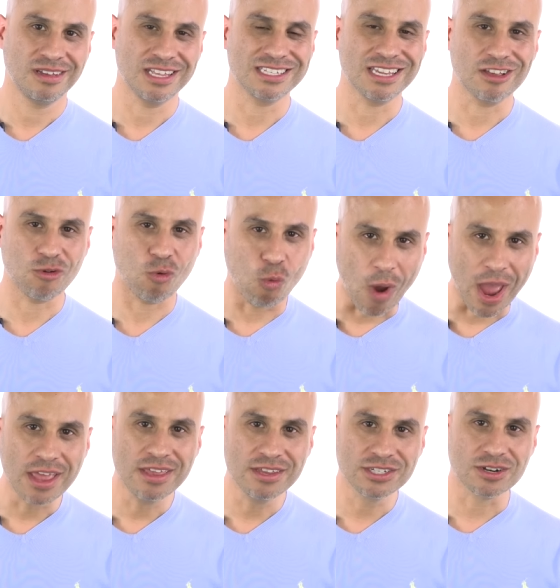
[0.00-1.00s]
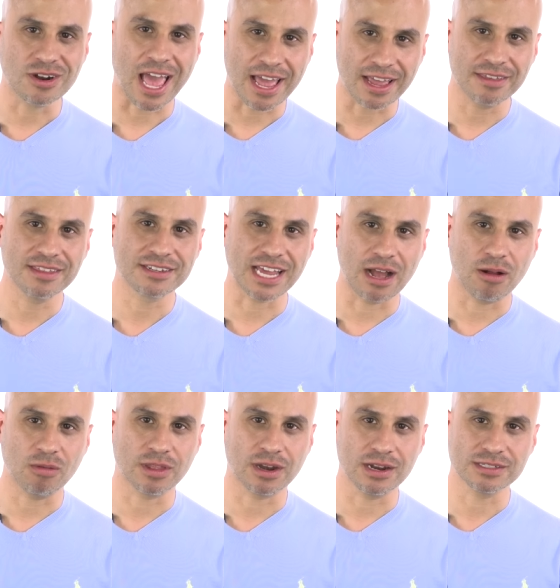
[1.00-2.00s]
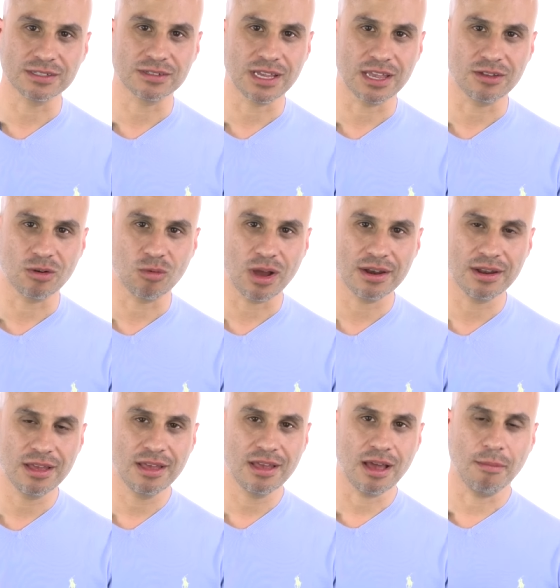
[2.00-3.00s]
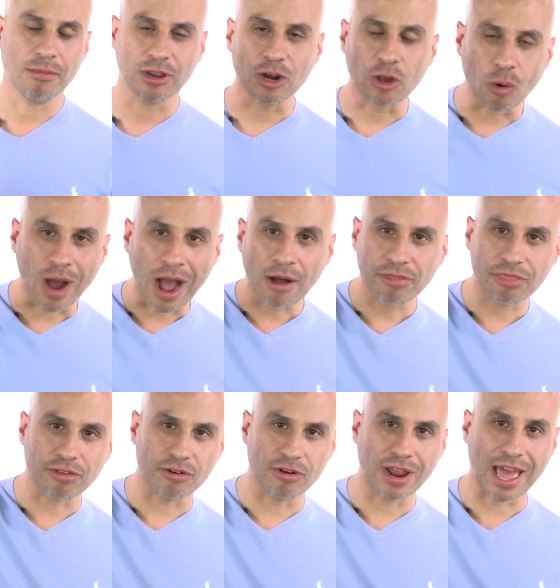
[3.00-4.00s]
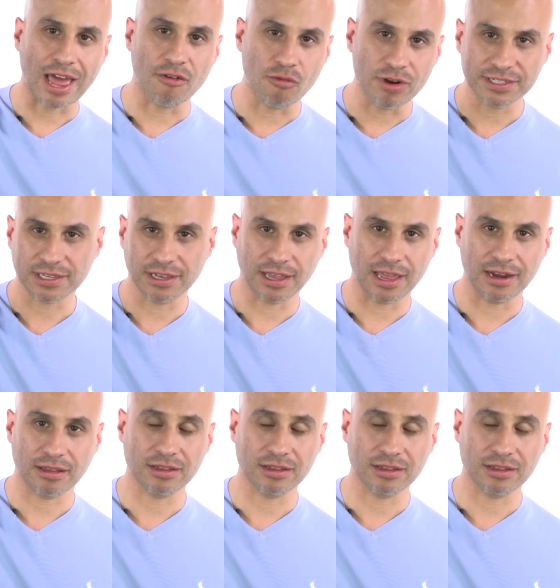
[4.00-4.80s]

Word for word: It's way easier to hang in the towel than it is to say, you know what, I'm going to go out there and risk again.